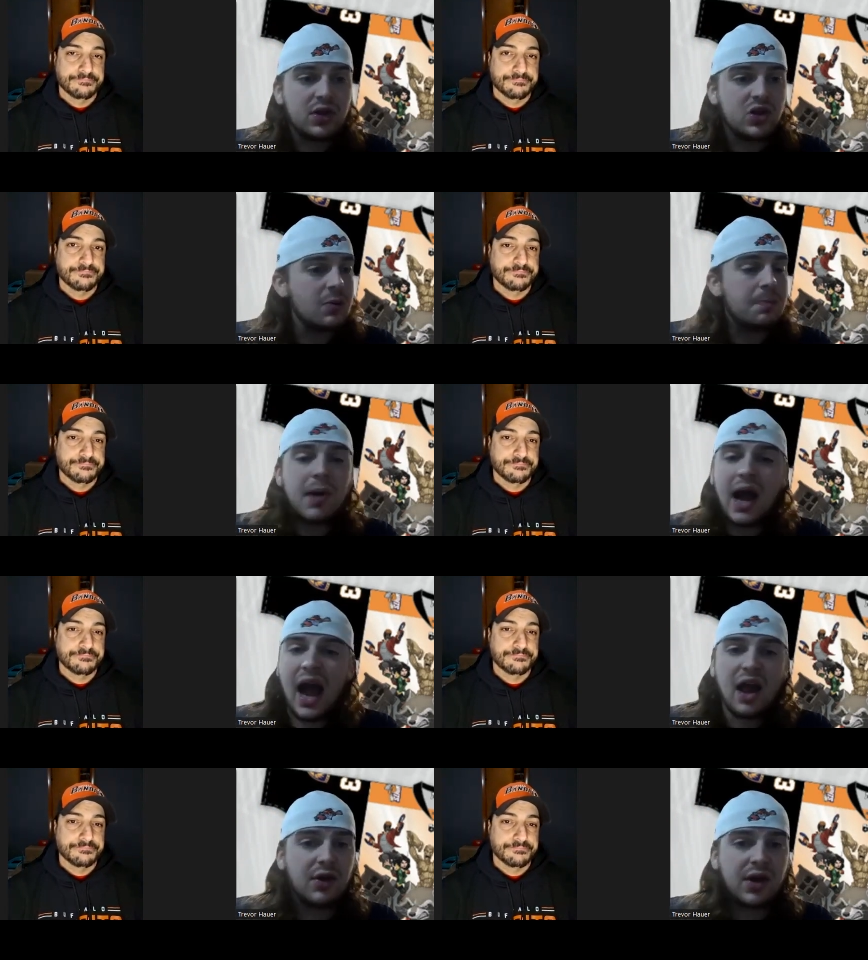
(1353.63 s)
Speaker 1: You
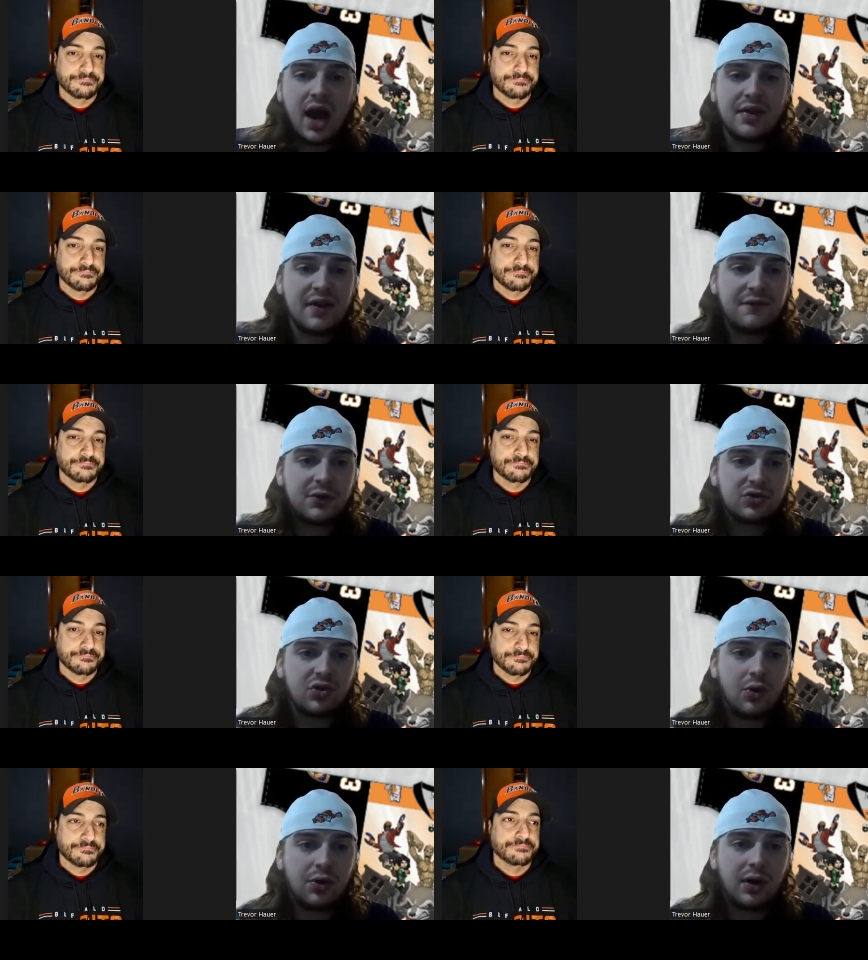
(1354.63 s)
pile it on in that first
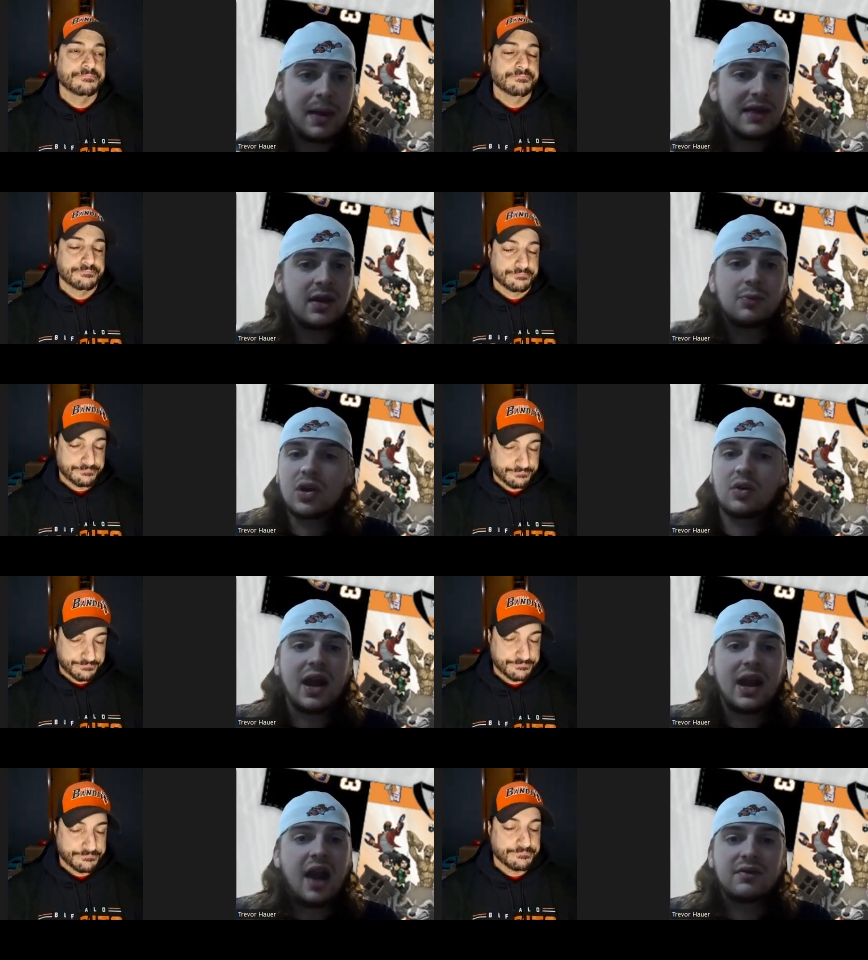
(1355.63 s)
quarter, make them
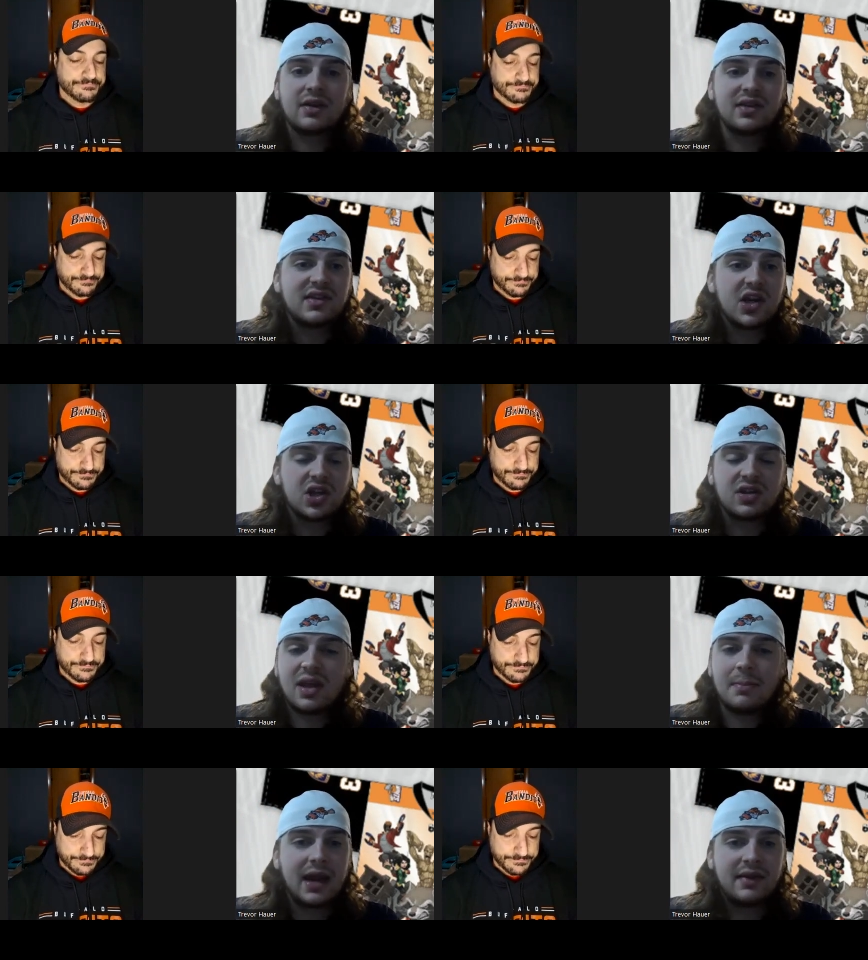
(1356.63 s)
regret every decision that they
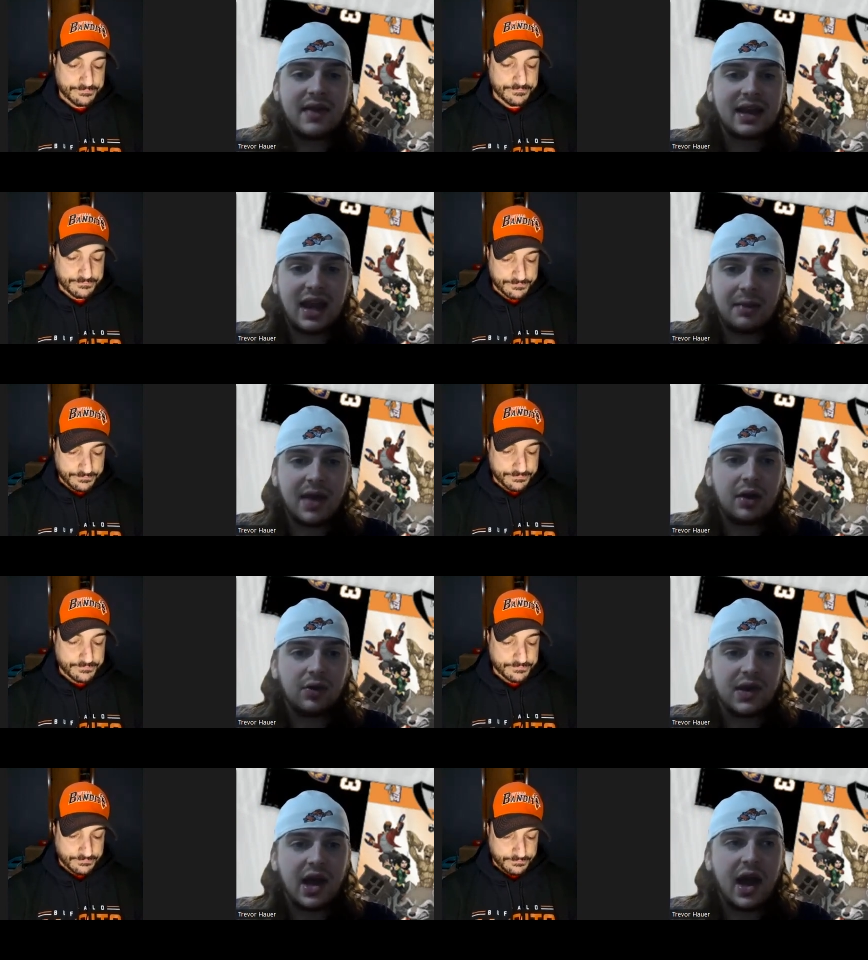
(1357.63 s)
made in that game that
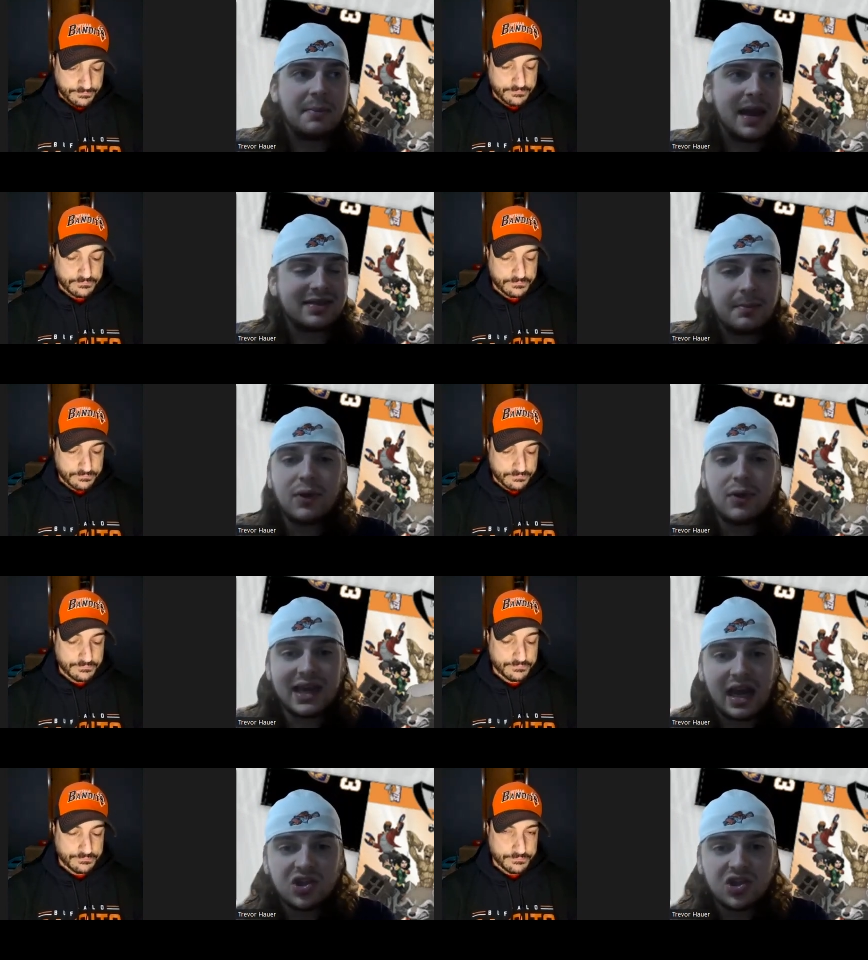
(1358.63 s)
early on, and make them play
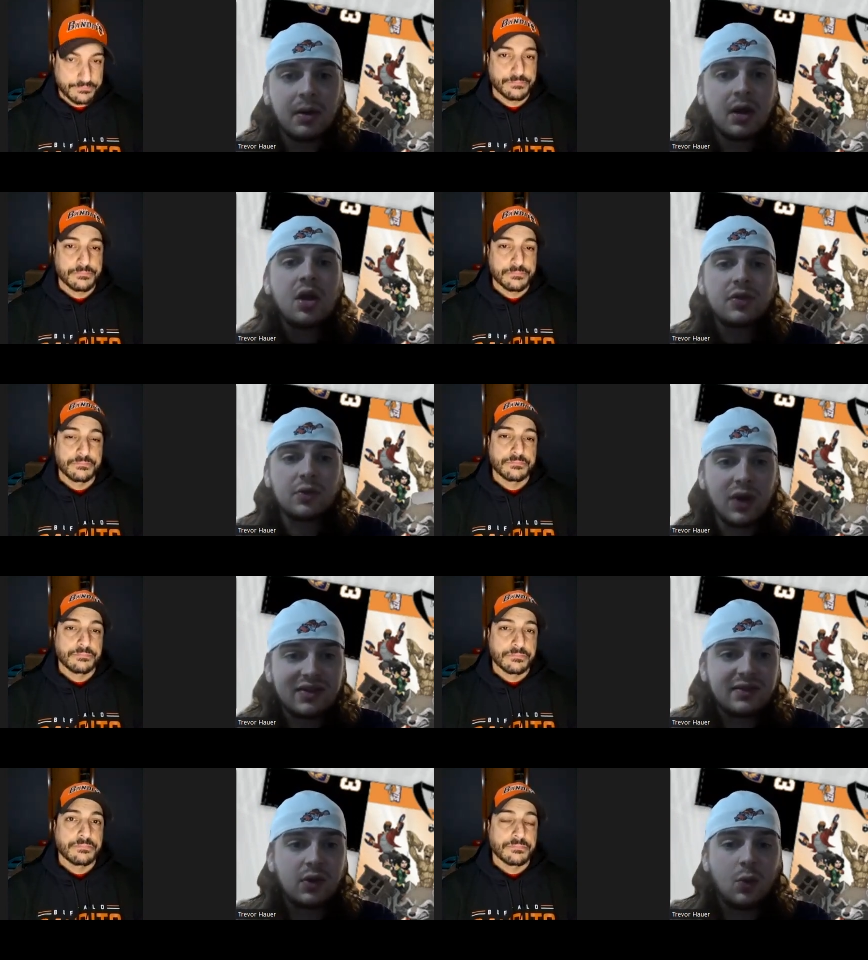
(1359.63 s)
catch up the
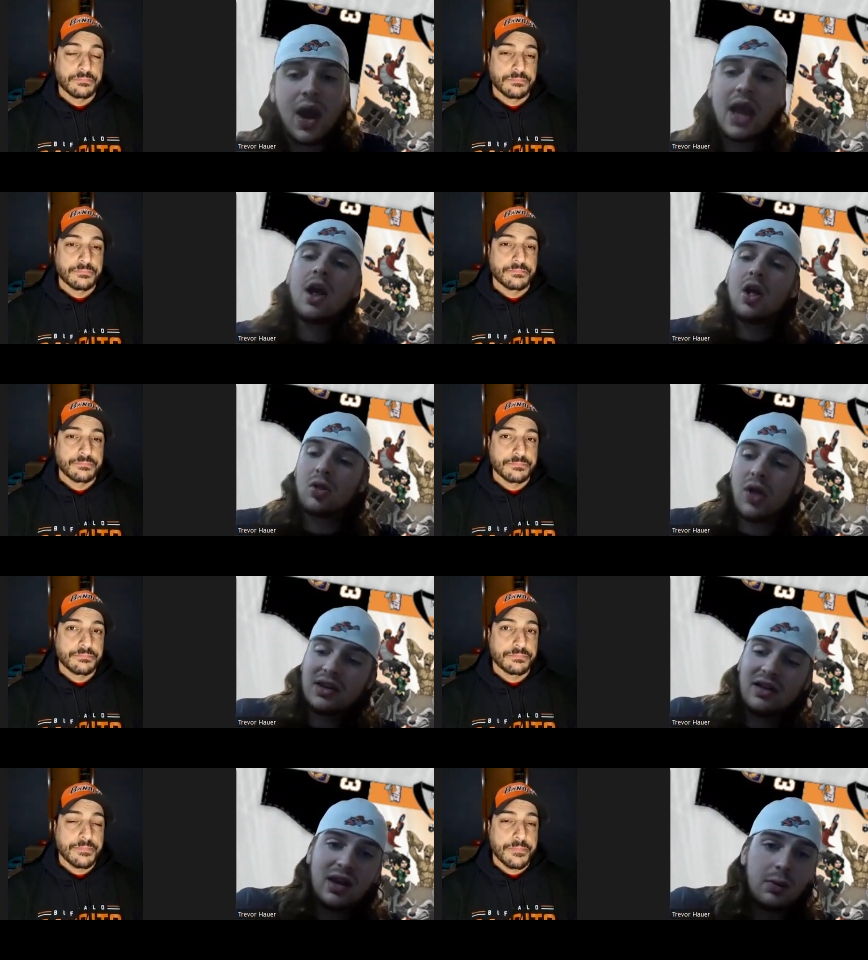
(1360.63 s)
rest of the way, like
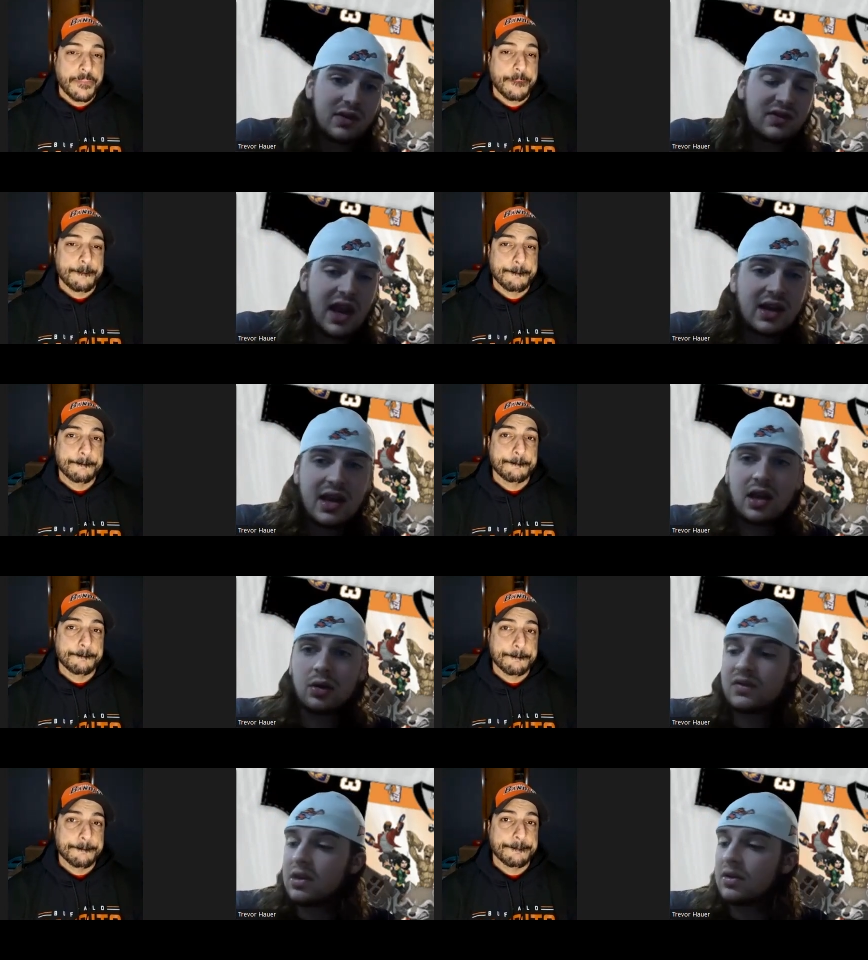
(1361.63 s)
you did with the San Diego
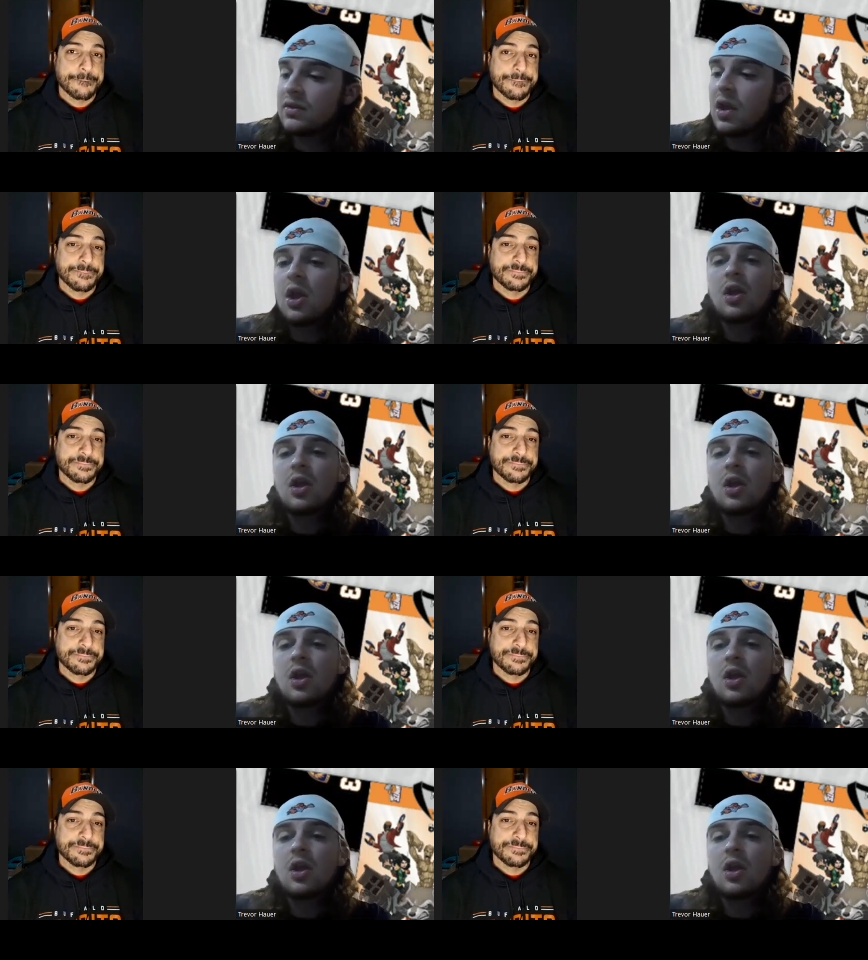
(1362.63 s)
Seals,